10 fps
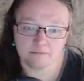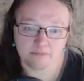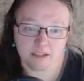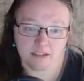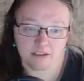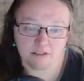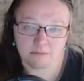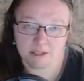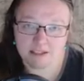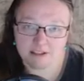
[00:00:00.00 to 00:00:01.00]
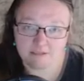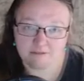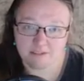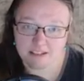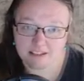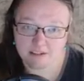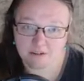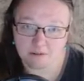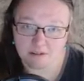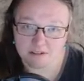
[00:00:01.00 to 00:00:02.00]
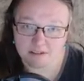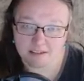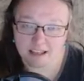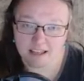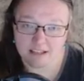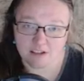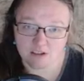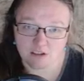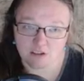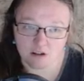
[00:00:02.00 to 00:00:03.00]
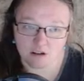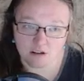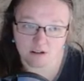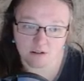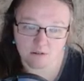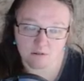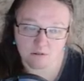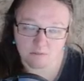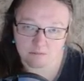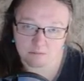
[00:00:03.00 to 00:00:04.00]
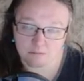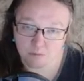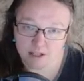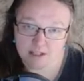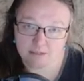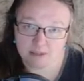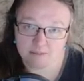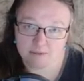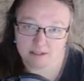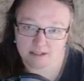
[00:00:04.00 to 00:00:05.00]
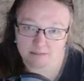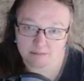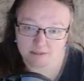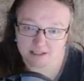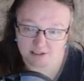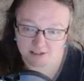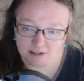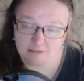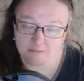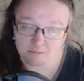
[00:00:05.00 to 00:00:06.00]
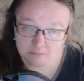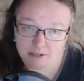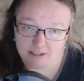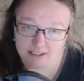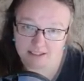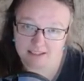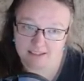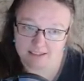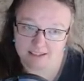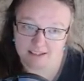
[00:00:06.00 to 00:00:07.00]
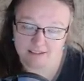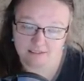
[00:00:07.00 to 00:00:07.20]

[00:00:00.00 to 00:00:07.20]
So if men stop visiting the whores and start wedding people up, like start marrying instead,